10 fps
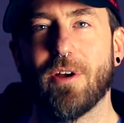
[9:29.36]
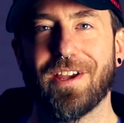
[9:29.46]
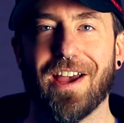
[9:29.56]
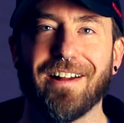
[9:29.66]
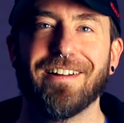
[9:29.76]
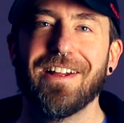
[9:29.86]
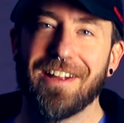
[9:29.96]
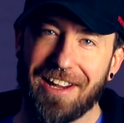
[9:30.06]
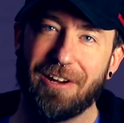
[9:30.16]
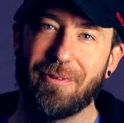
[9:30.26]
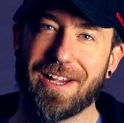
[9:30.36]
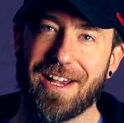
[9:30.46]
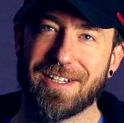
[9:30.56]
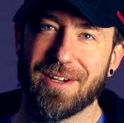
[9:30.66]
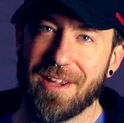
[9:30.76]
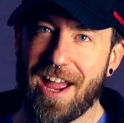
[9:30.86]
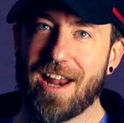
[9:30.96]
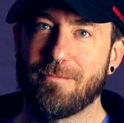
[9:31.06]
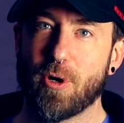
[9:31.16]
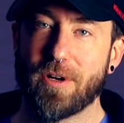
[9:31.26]
Oh, yeah. Anyway, guys,
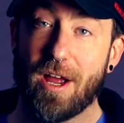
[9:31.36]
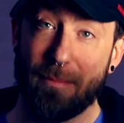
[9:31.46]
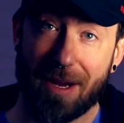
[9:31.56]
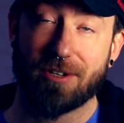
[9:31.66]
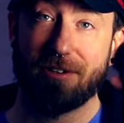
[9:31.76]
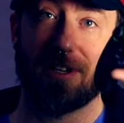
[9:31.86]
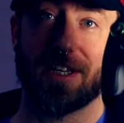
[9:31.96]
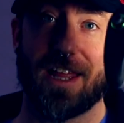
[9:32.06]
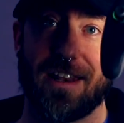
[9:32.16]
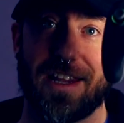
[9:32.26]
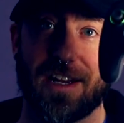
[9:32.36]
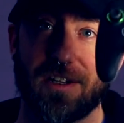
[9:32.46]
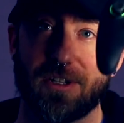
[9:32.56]
Adam Ronin out. Make sure you click that link in the